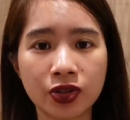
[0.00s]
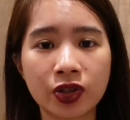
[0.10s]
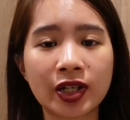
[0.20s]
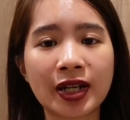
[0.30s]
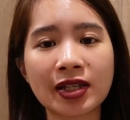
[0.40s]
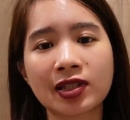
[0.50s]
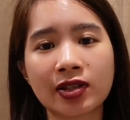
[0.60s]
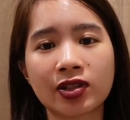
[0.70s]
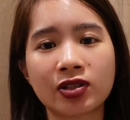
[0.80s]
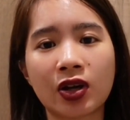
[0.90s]
So the next
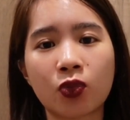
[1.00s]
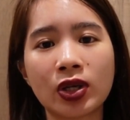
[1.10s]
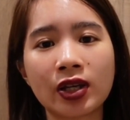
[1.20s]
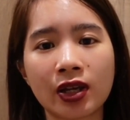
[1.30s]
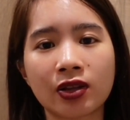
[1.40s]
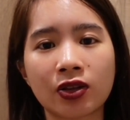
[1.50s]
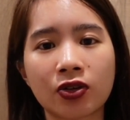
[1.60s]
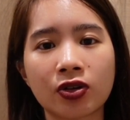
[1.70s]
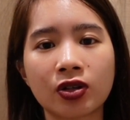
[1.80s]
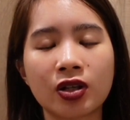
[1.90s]
lesson that we can
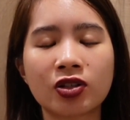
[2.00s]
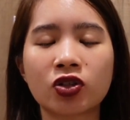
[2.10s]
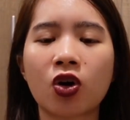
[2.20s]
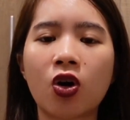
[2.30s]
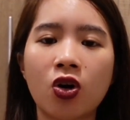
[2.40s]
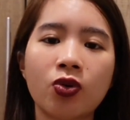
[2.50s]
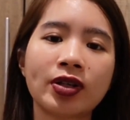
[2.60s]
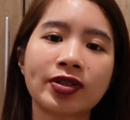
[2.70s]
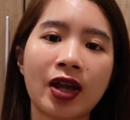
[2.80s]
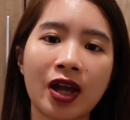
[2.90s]
learn is to
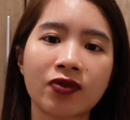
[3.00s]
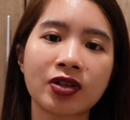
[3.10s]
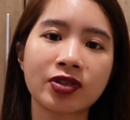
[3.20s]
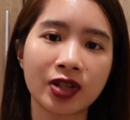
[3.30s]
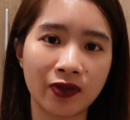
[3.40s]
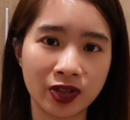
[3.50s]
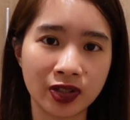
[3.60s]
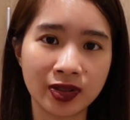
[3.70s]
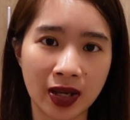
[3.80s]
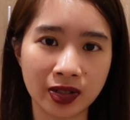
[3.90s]
always have a
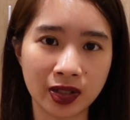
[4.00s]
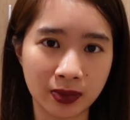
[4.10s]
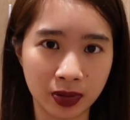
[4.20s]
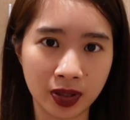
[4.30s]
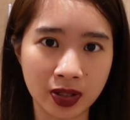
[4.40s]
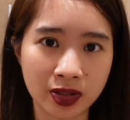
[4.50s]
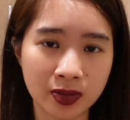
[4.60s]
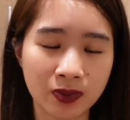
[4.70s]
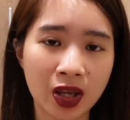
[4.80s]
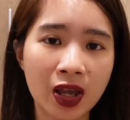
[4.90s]
safety net in
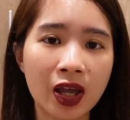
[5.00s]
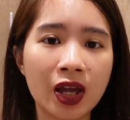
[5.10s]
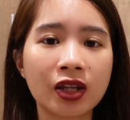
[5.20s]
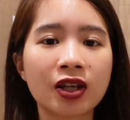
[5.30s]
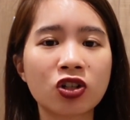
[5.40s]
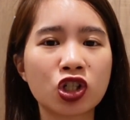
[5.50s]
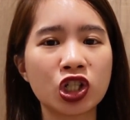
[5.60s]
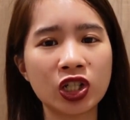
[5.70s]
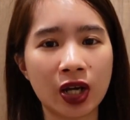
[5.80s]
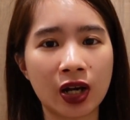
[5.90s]
place. Now,
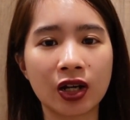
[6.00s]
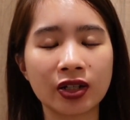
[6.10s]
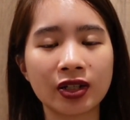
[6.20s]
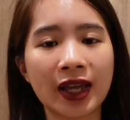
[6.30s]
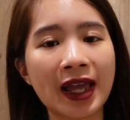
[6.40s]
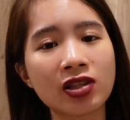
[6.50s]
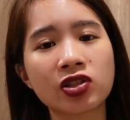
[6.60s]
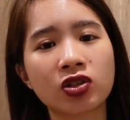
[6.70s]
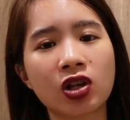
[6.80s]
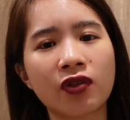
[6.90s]
Ji-han
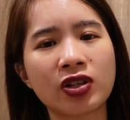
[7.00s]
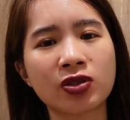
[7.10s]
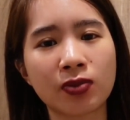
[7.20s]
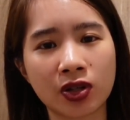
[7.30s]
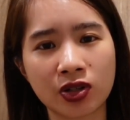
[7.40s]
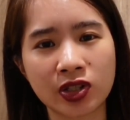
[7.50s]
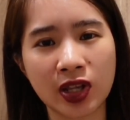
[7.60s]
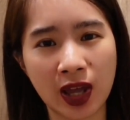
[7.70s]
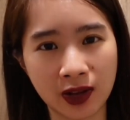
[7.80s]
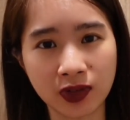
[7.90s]
cancelled off his
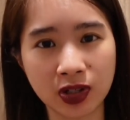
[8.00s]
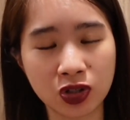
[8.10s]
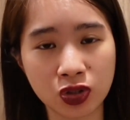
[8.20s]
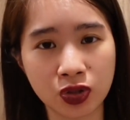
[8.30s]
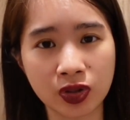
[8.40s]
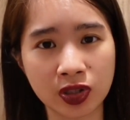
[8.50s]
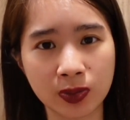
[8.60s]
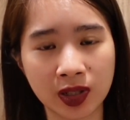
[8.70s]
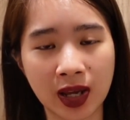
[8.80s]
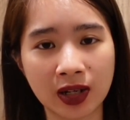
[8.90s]
mother's health
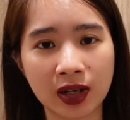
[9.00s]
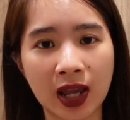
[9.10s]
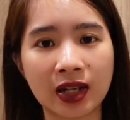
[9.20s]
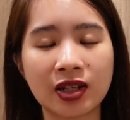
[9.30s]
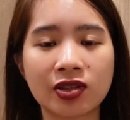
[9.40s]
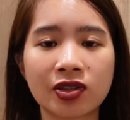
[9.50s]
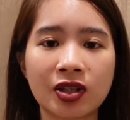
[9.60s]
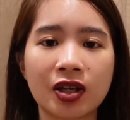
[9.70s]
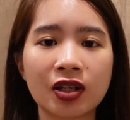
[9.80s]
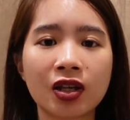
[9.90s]
insurance plan and
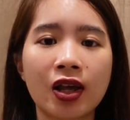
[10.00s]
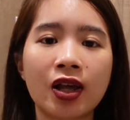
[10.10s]
instead